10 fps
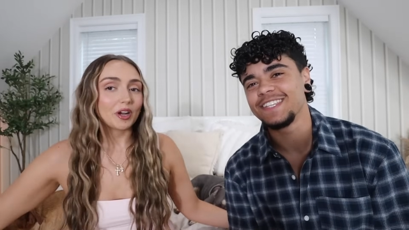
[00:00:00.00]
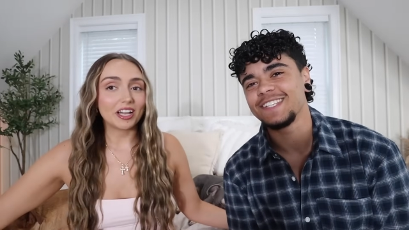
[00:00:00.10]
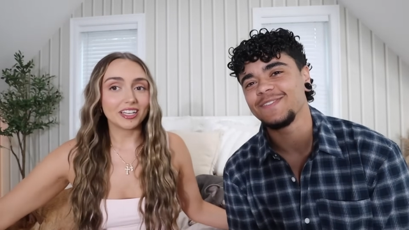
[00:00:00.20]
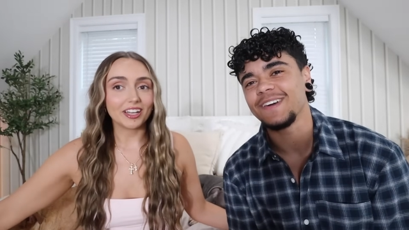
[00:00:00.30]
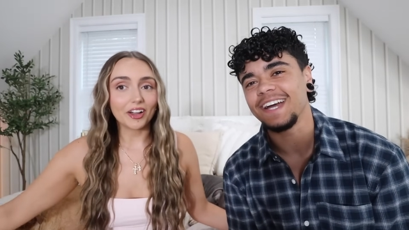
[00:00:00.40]

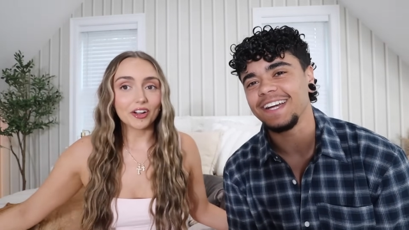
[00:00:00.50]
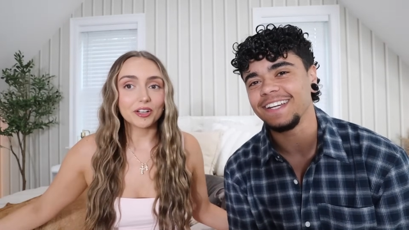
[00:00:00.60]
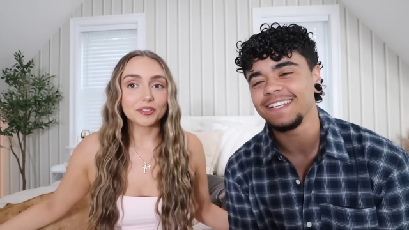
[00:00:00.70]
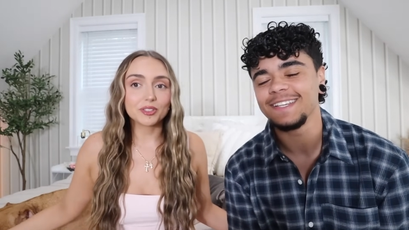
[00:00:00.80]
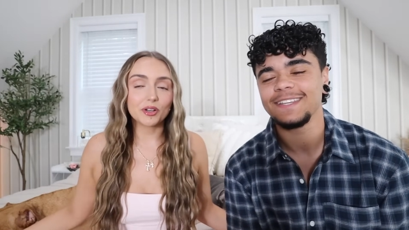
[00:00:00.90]
Speaker 1: right Pie.
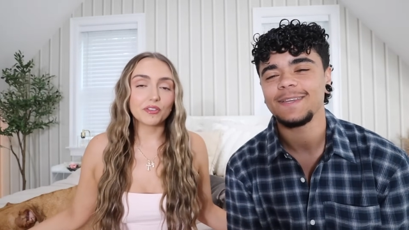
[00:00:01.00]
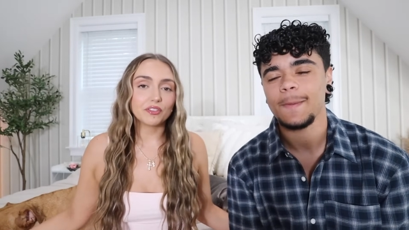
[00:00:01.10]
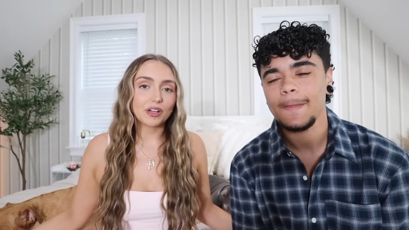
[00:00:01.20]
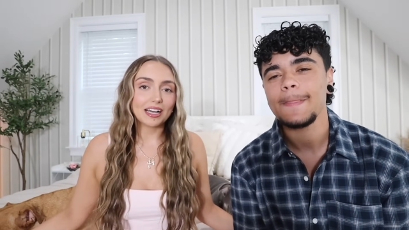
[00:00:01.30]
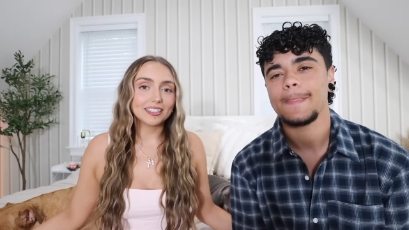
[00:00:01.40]
here. So
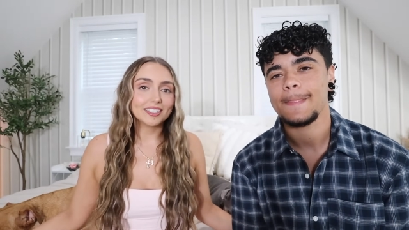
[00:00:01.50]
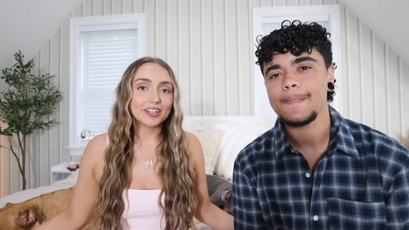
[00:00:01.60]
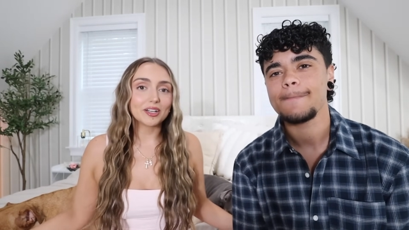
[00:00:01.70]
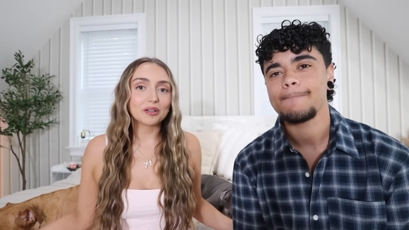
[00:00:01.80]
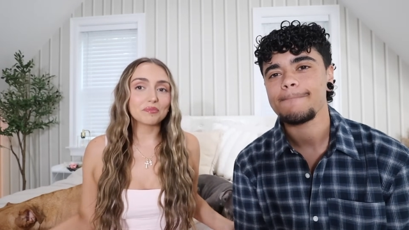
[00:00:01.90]
if you guys
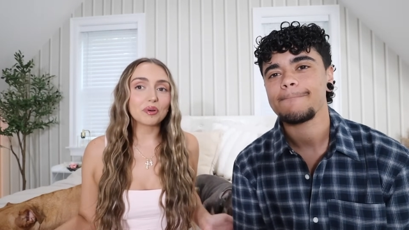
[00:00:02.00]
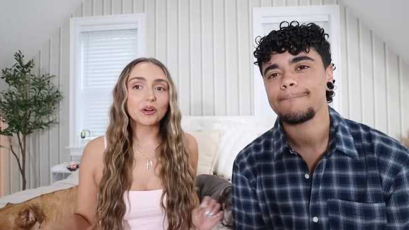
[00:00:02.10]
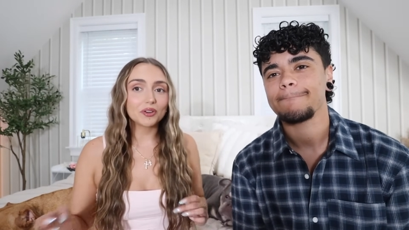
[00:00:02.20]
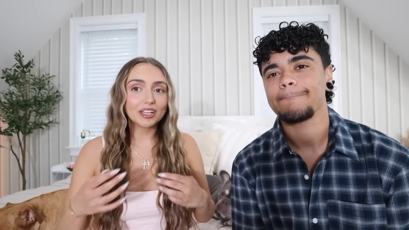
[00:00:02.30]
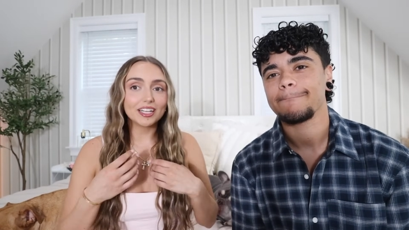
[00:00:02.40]
hear
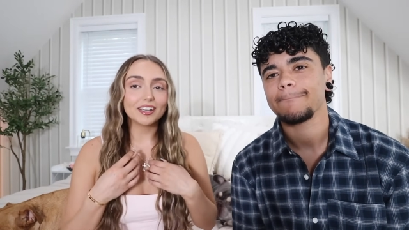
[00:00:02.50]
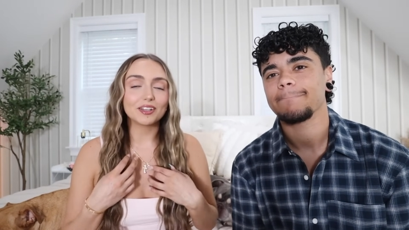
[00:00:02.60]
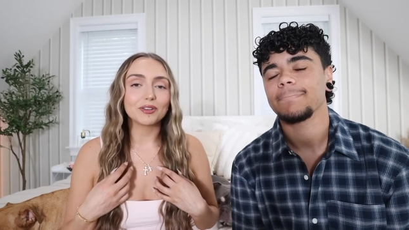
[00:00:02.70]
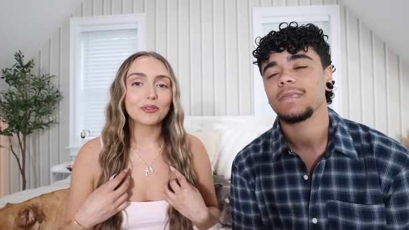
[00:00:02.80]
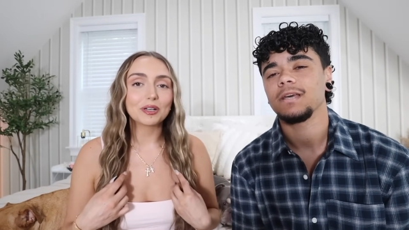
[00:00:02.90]
purring
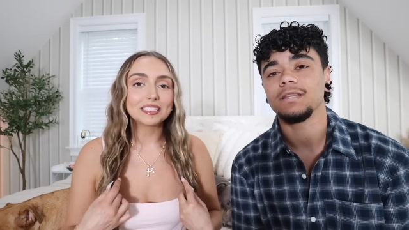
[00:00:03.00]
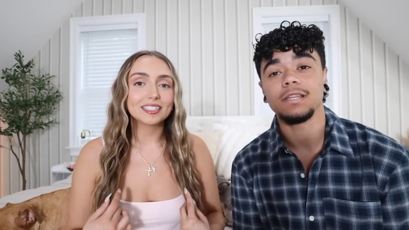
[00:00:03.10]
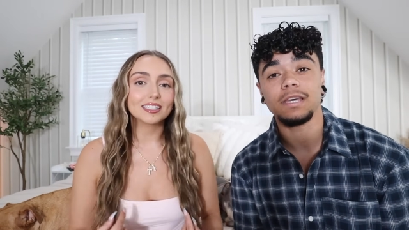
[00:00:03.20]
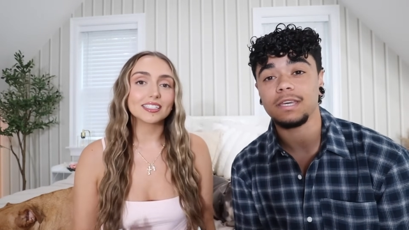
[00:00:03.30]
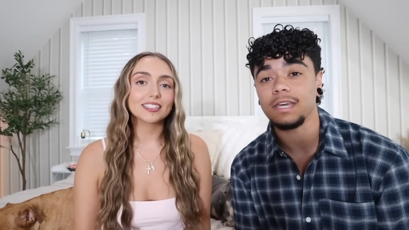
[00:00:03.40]
and noises,
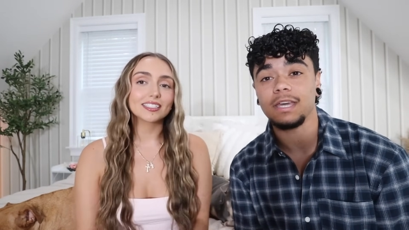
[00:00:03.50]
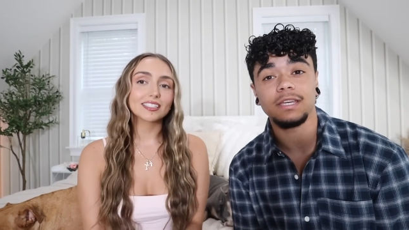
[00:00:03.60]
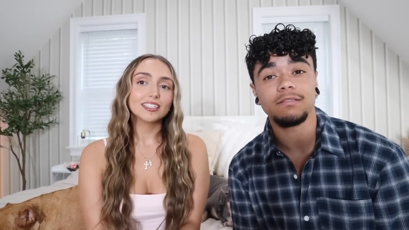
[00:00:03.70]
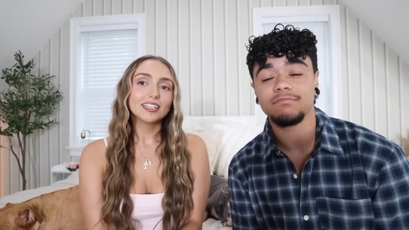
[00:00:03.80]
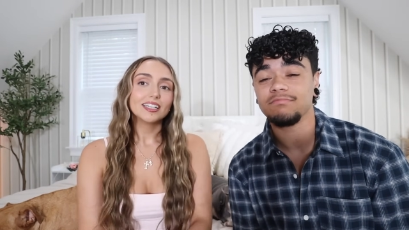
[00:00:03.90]

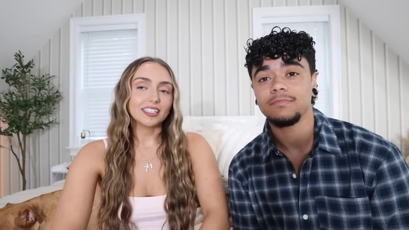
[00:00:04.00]
Licking.